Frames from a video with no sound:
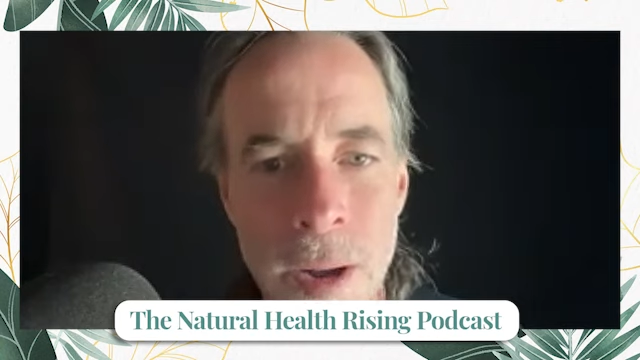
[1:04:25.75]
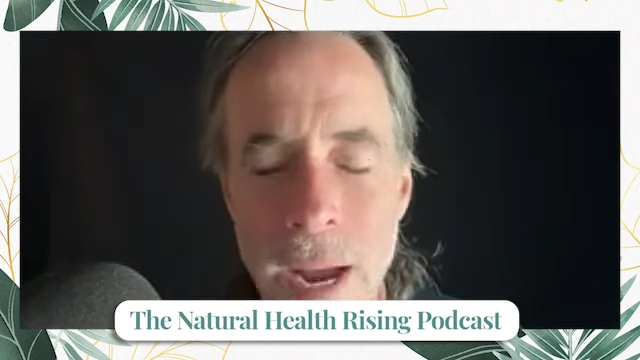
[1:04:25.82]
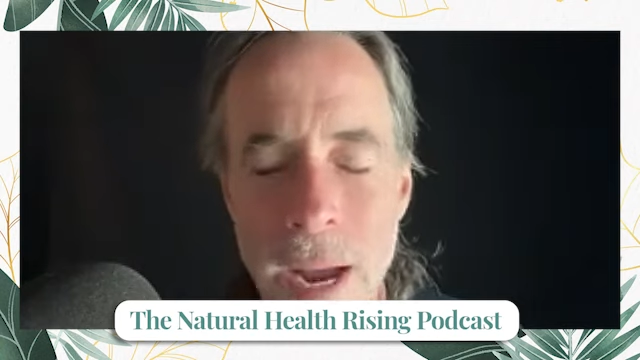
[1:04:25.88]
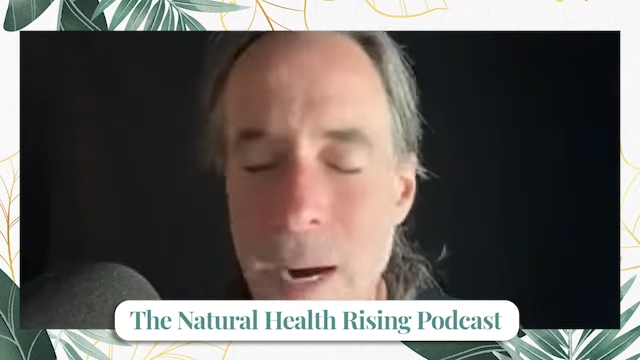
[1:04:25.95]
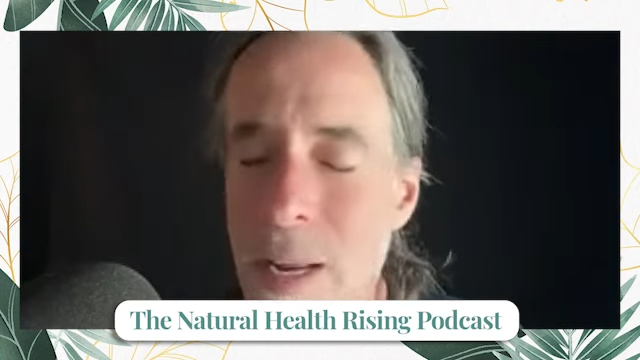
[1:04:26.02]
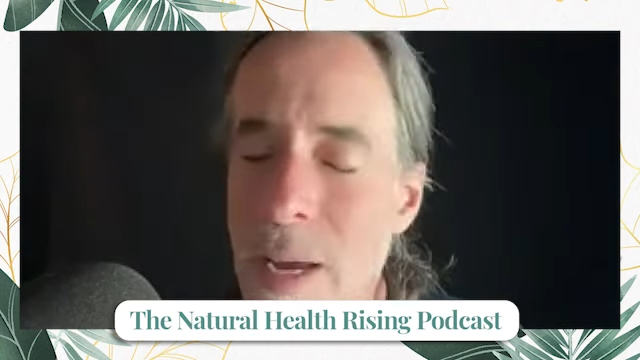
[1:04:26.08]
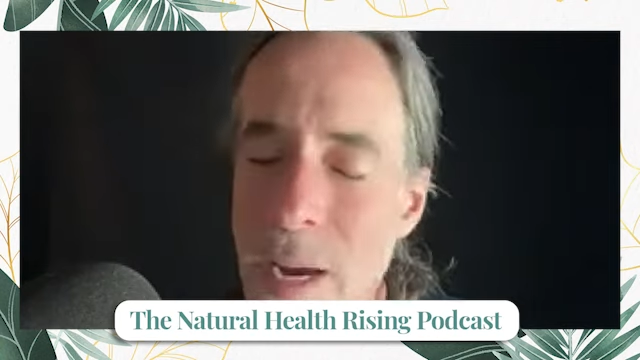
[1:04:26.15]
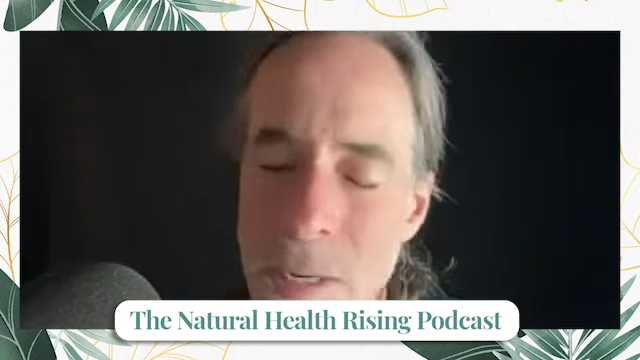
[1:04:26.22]

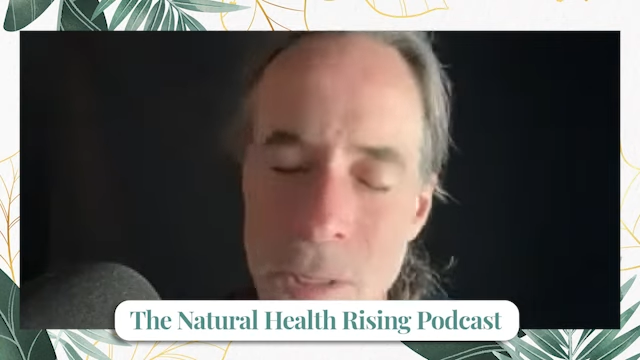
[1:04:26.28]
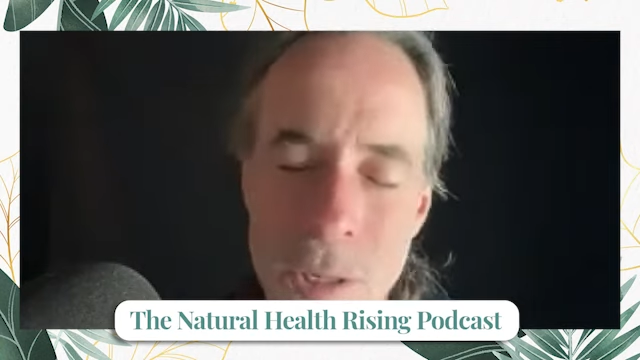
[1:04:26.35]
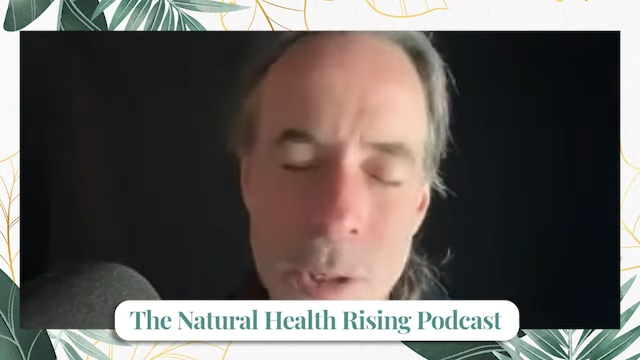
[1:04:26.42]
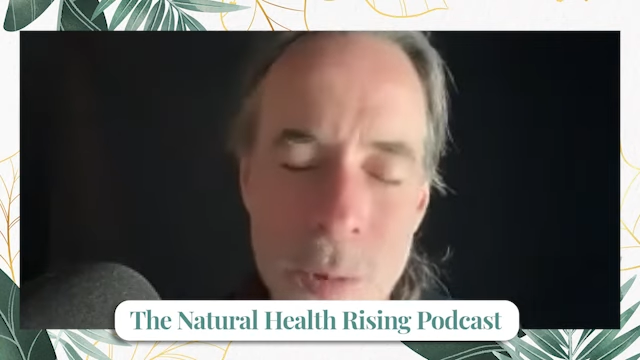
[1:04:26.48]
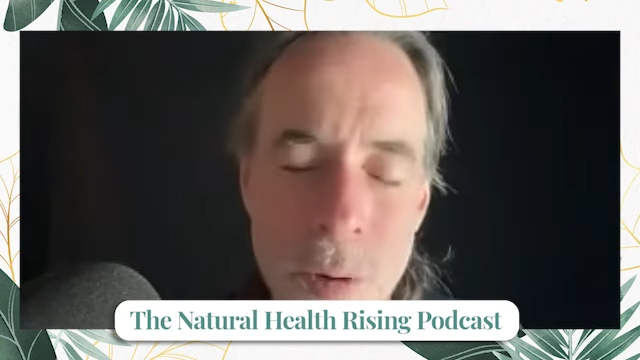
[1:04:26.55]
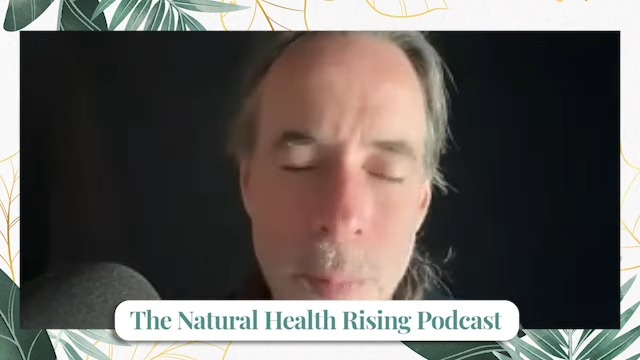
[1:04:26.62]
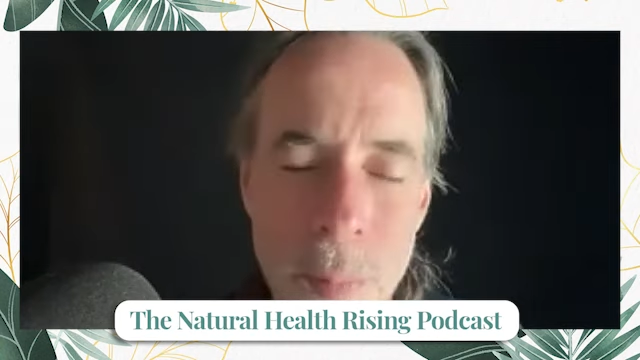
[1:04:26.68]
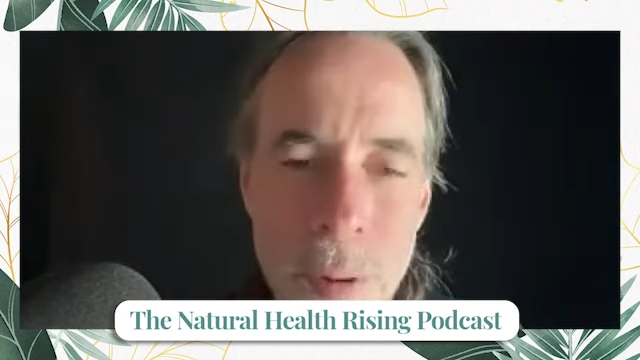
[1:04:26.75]
and yes, there's
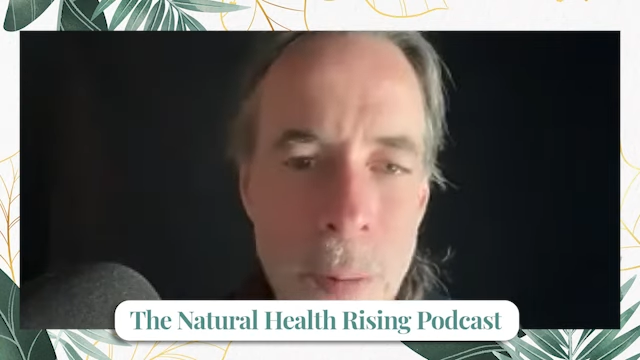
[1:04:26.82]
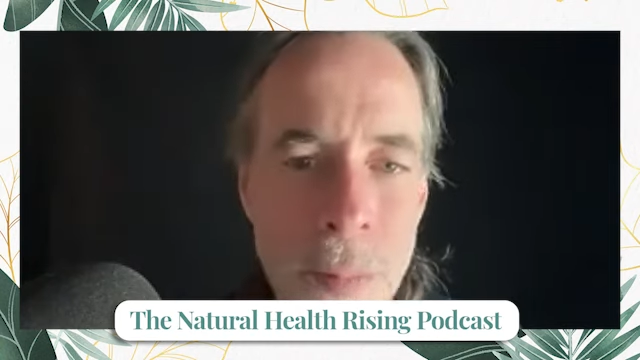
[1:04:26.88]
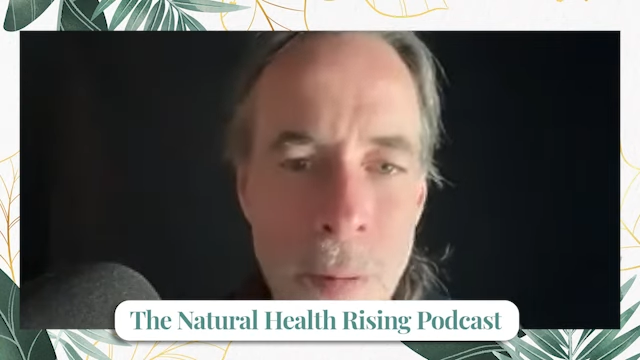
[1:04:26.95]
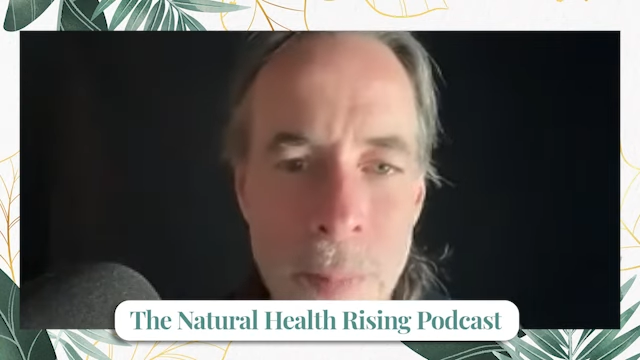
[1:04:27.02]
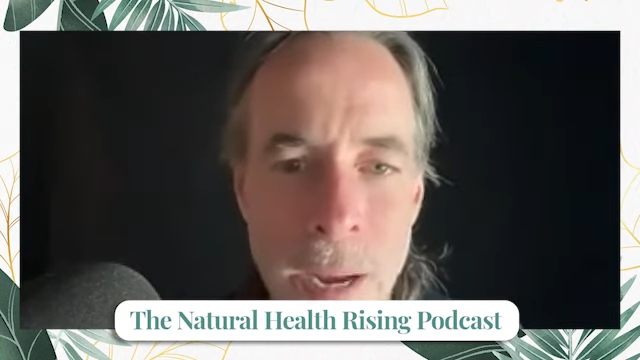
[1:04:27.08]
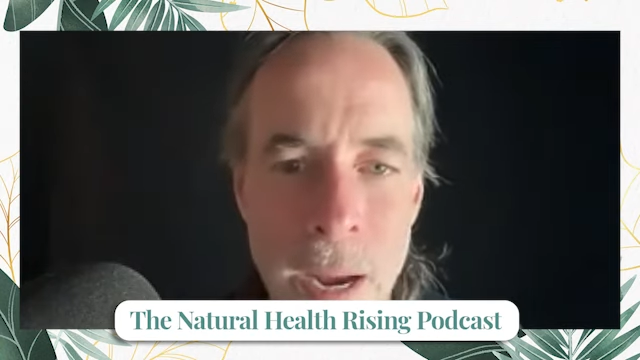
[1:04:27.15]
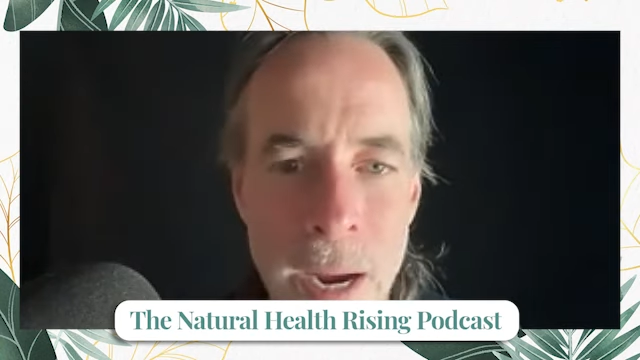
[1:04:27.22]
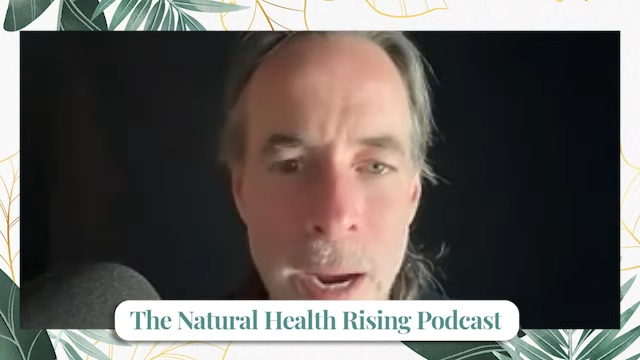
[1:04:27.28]
real people
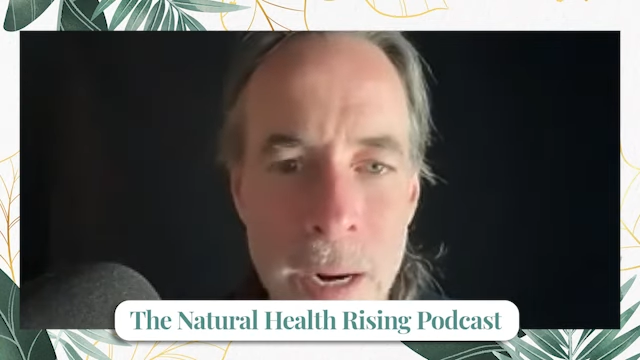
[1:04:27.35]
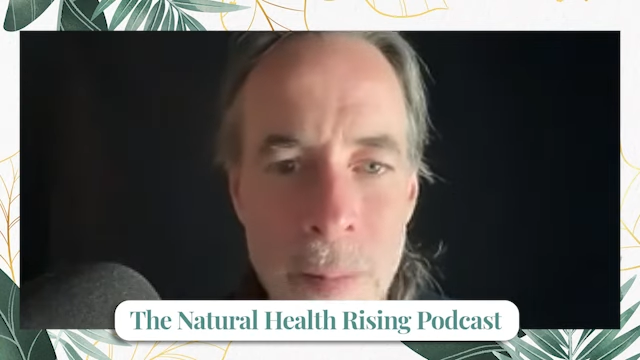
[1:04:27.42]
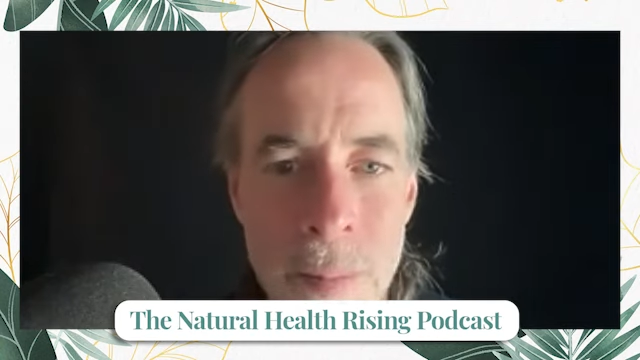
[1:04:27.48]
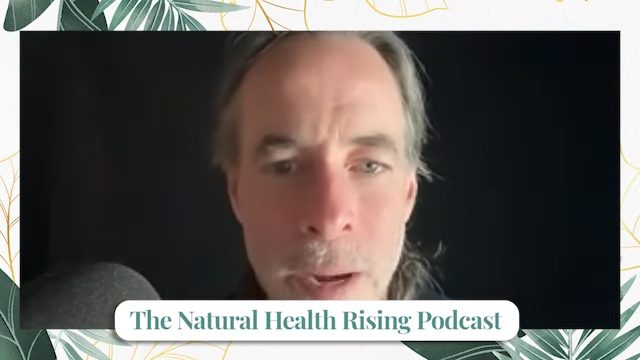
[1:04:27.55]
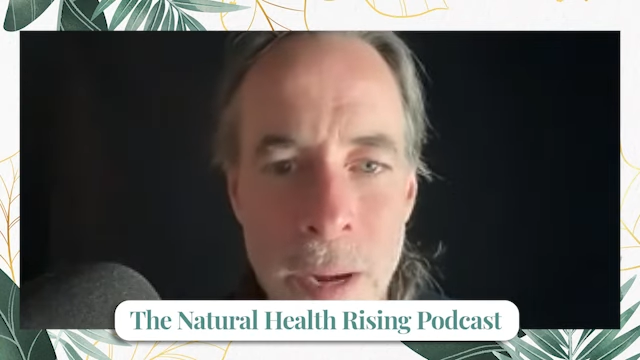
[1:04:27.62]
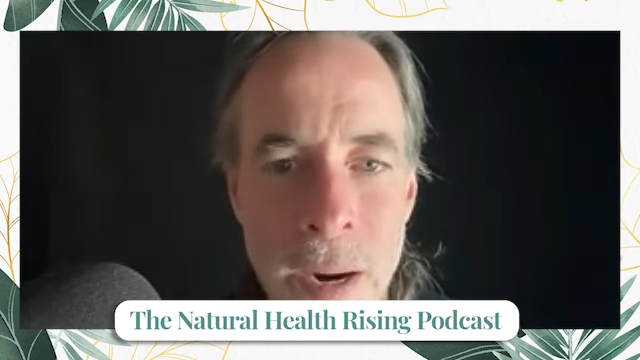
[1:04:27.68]
behind them, but